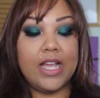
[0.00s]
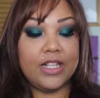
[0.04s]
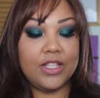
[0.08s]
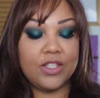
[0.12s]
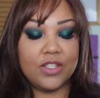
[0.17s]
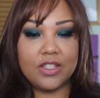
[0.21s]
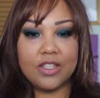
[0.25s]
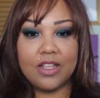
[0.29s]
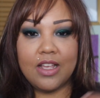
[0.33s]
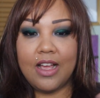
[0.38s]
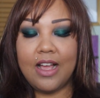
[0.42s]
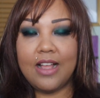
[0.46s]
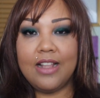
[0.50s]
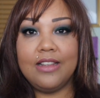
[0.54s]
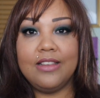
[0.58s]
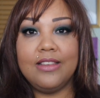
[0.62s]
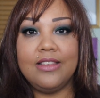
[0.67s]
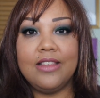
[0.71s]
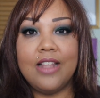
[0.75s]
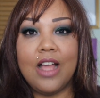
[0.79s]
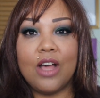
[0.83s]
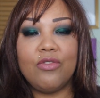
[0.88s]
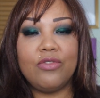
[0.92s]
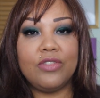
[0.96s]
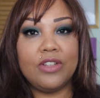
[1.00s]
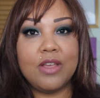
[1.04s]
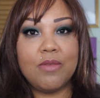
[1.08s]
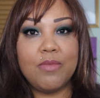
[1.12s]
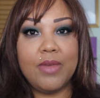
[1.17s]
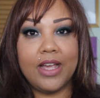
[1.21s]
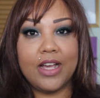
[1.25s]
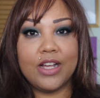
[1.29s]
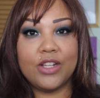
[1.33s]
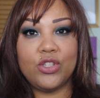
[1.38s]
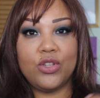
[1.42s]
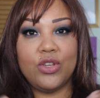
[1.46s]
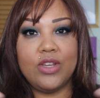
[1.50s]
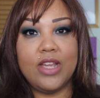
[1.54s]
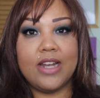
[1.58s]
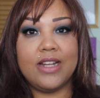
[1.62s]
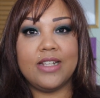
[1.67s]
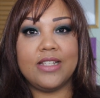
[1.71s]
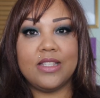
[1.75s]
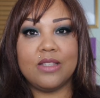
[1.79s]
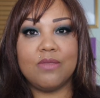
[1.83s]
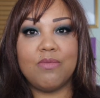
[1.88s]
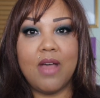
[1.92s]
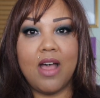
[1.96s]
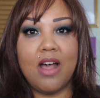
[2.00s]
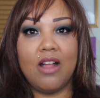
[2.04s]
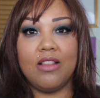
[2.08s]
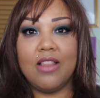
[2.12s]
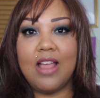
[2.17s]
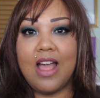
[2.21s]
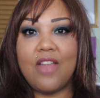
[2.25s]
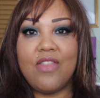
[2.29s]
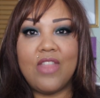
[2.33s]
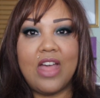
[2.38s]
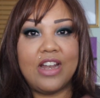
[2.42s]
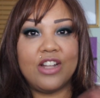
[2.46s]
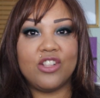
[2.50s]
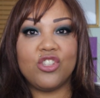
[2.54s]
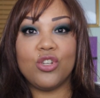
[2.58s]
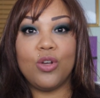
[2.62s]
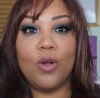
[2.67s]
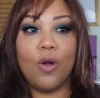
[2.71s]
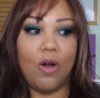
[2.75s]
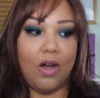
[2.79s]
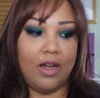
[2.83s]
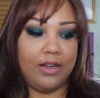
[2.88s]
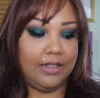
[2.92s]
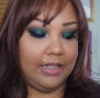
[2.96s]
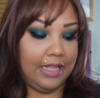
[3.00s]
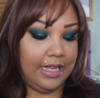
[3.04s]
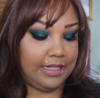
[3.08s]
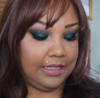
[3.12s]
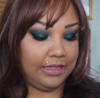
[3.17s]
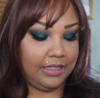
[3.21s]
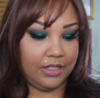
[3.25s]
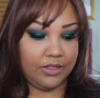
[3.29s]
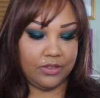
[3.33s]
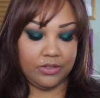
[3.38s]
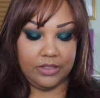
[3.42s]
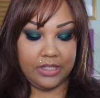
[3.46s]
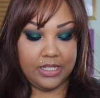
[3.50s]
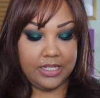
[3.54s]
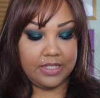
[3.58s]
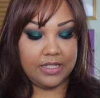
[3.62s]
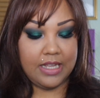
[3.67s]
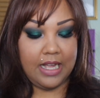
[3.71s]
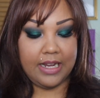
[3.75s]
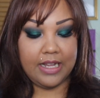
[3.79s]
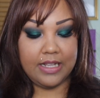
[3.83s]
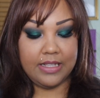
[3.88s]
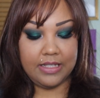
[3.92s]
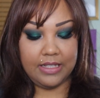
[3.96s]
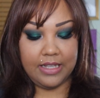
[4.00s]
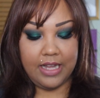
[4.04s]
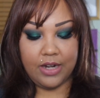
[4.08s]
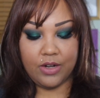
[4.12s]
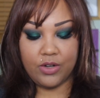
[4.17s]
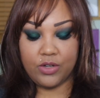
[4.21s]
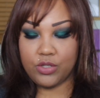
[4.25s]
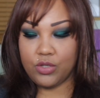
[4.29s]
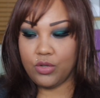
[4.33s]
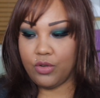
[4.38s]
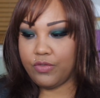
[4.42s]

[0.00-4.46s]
It's lovely because you get a smell and then it's gone like literally seconds later.